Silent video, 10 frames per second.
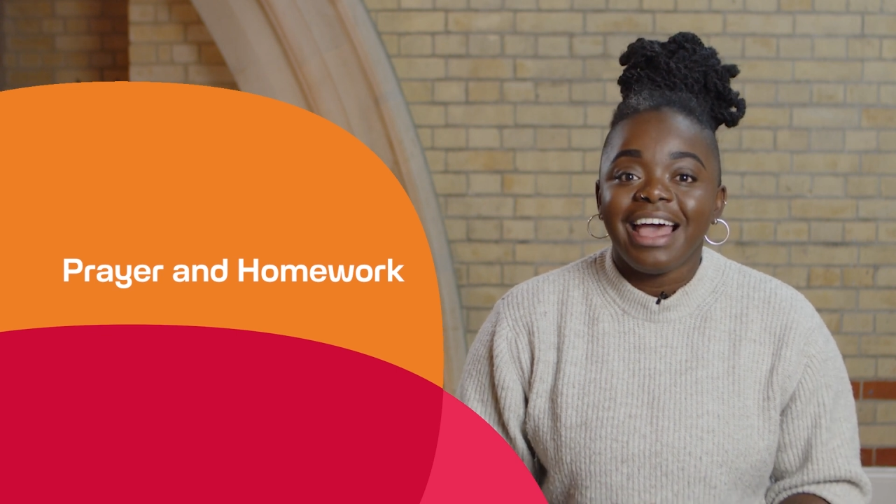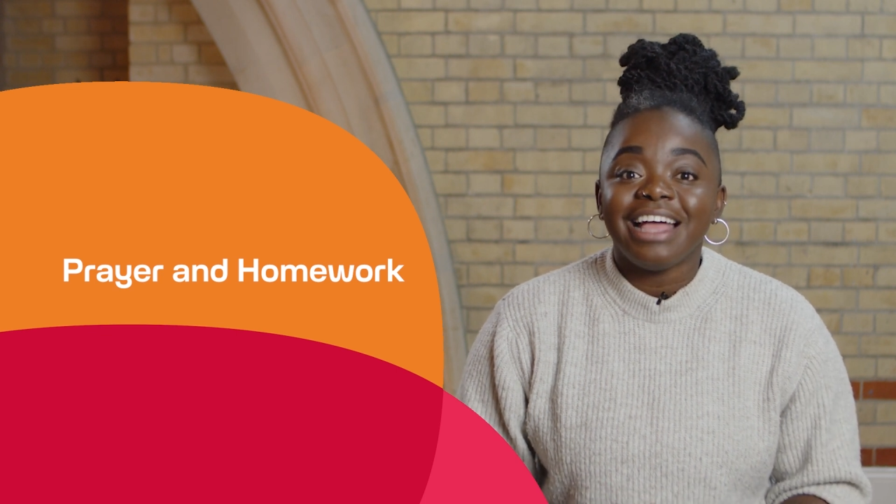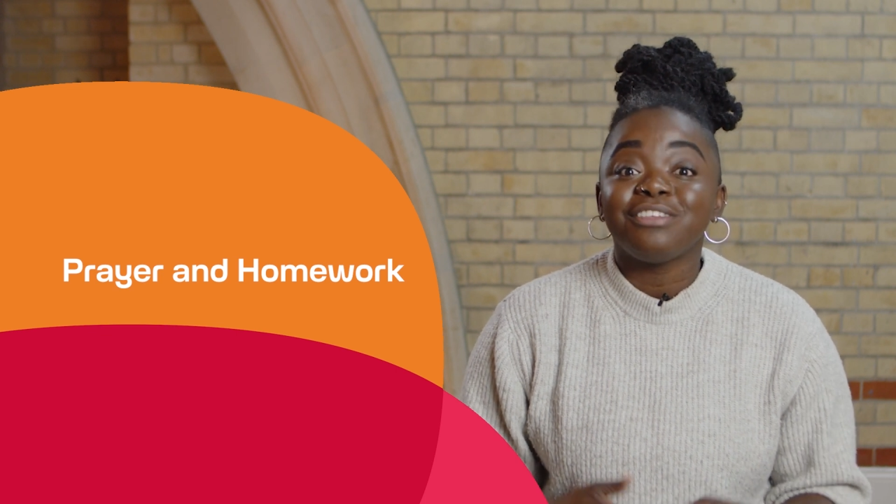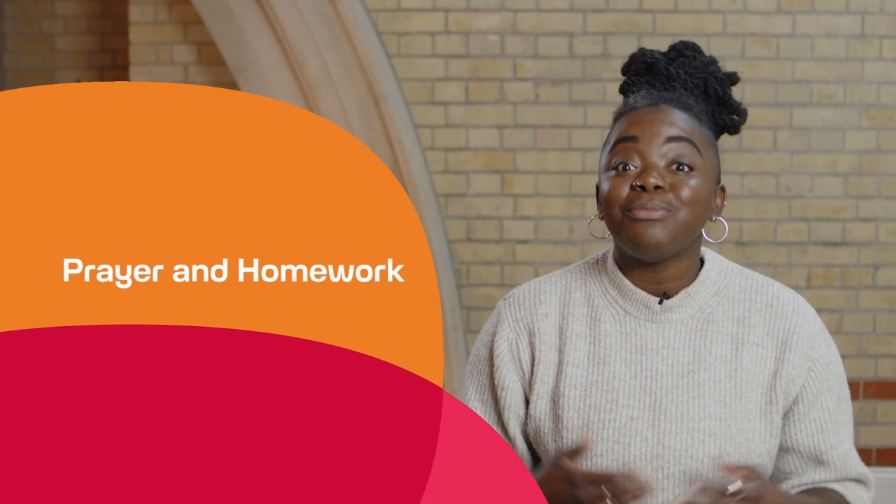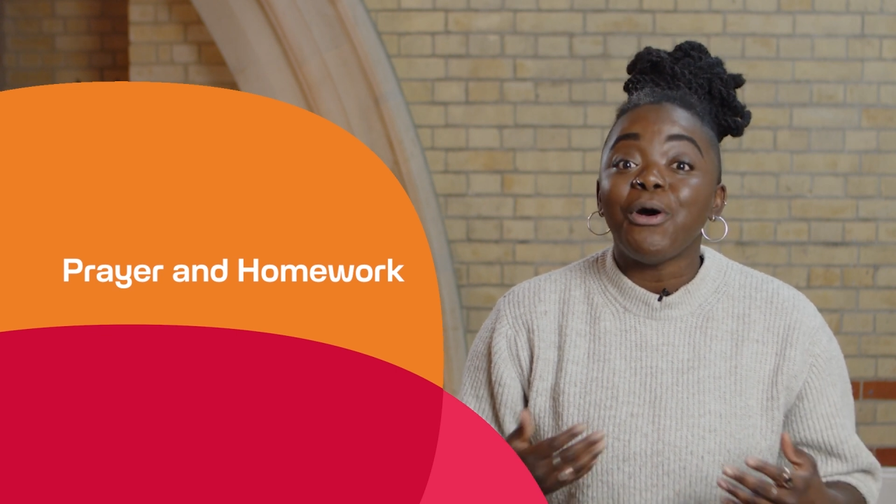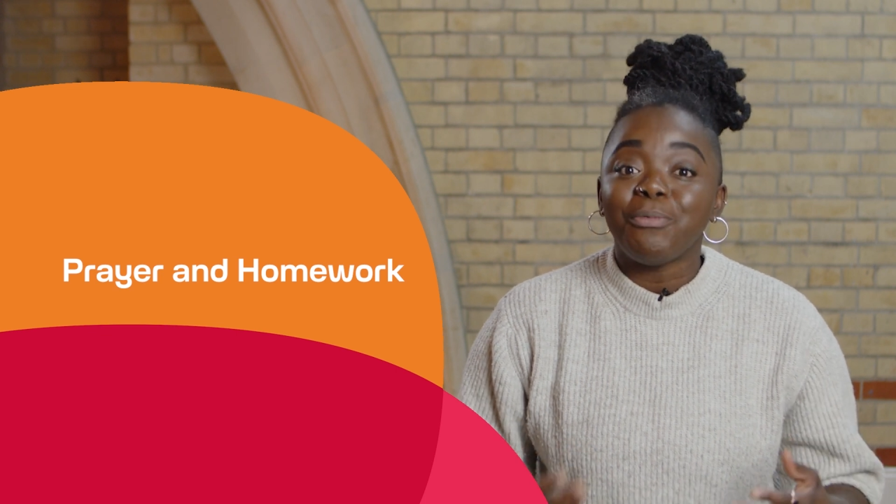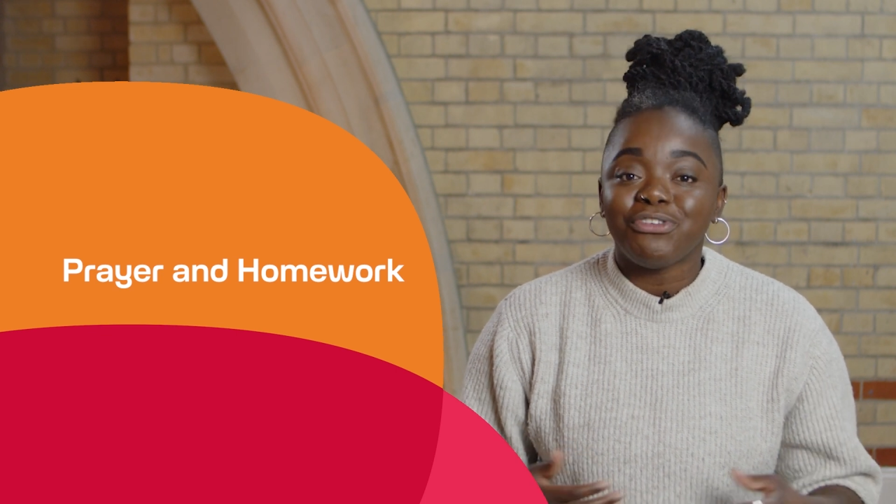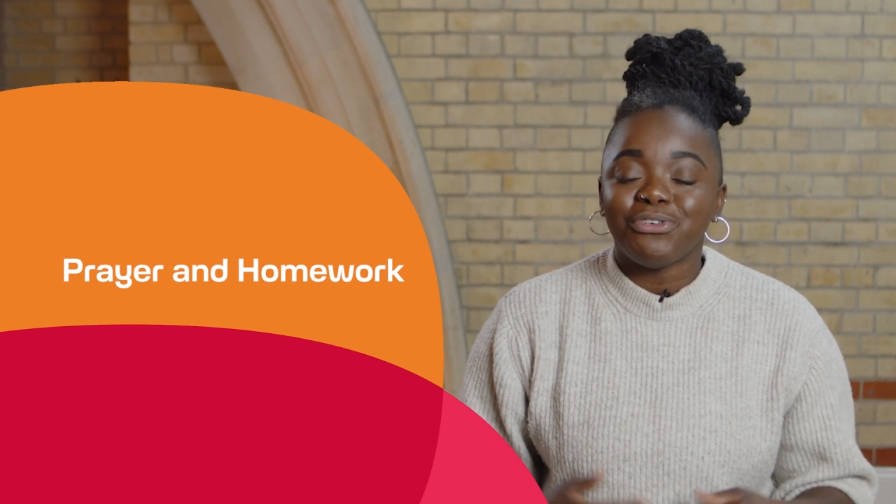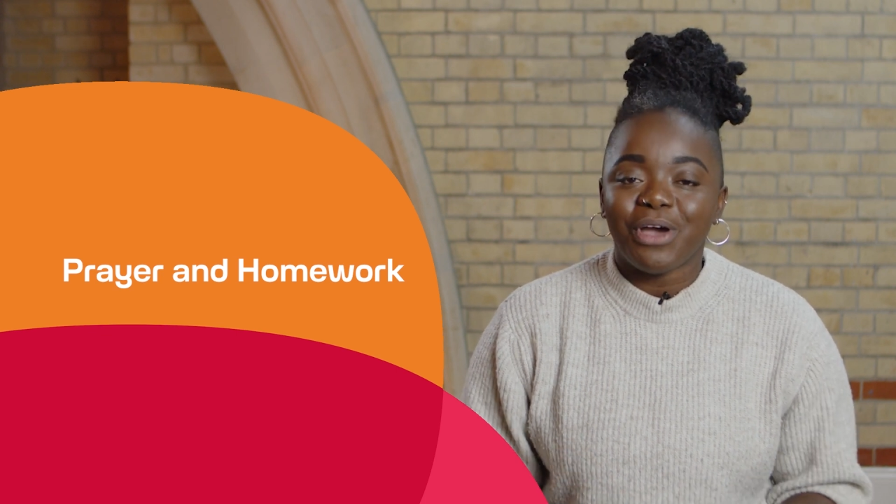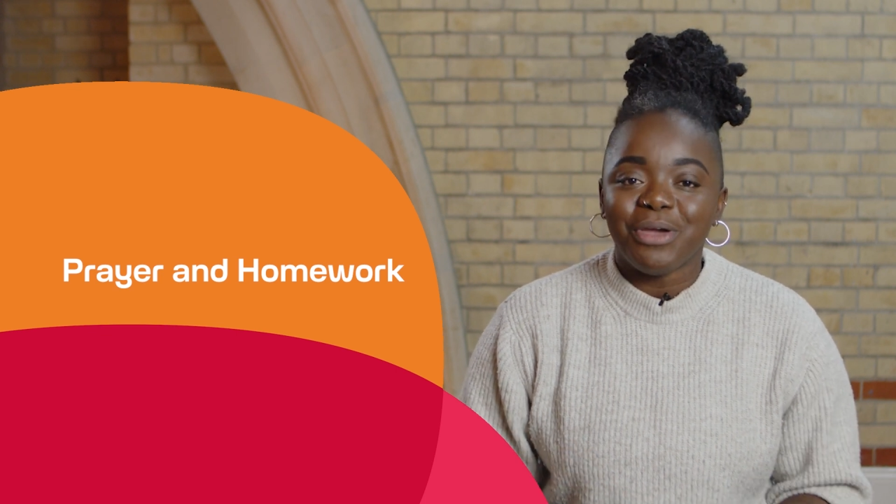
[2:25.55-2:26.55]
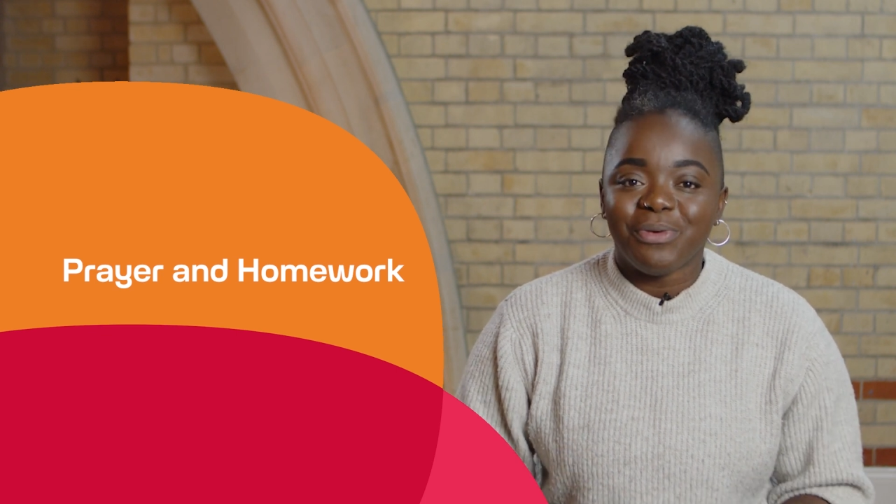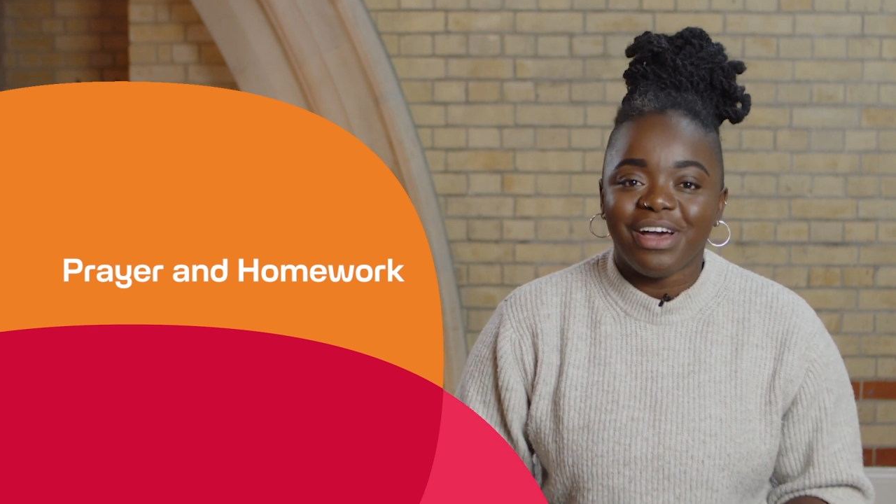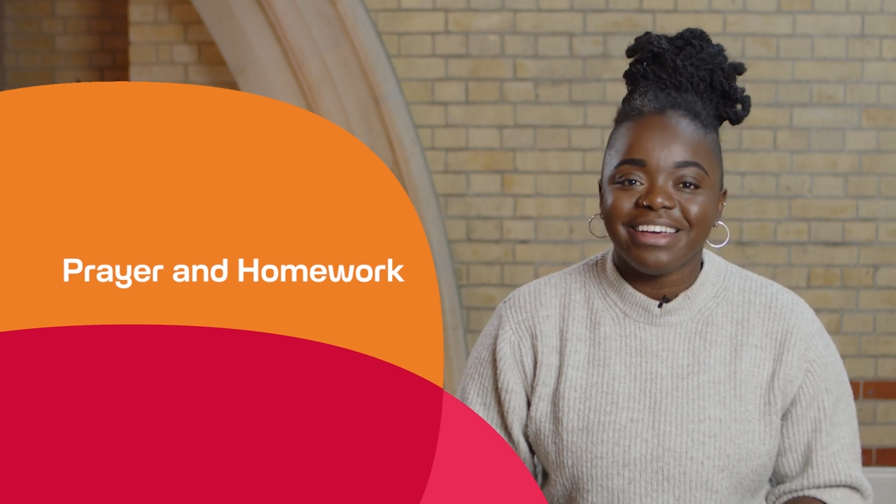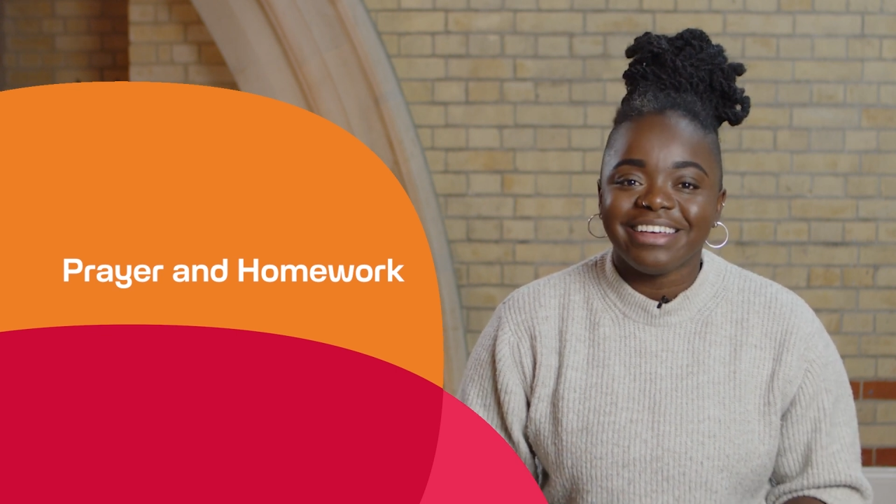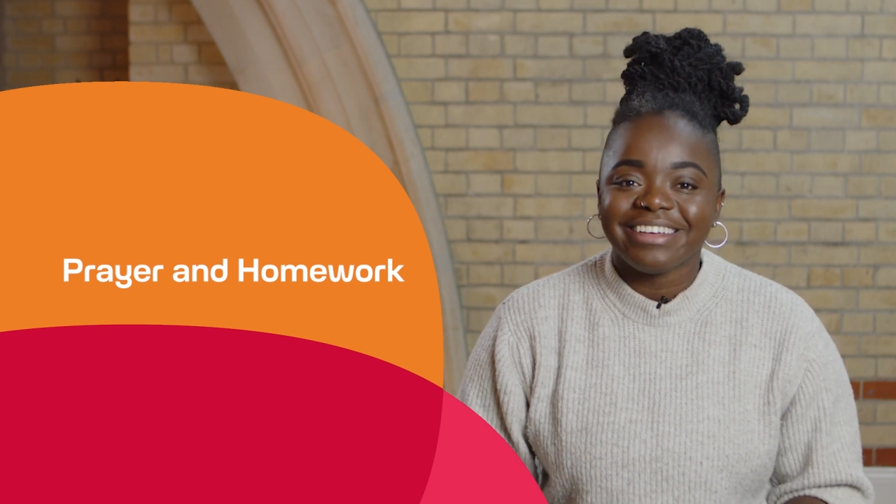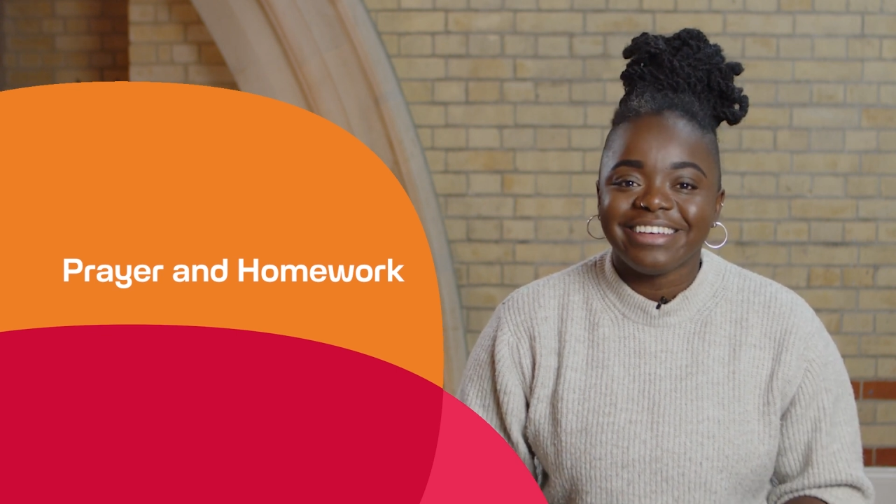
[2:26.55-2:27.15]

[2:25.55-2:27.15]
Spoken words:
and some optional homework.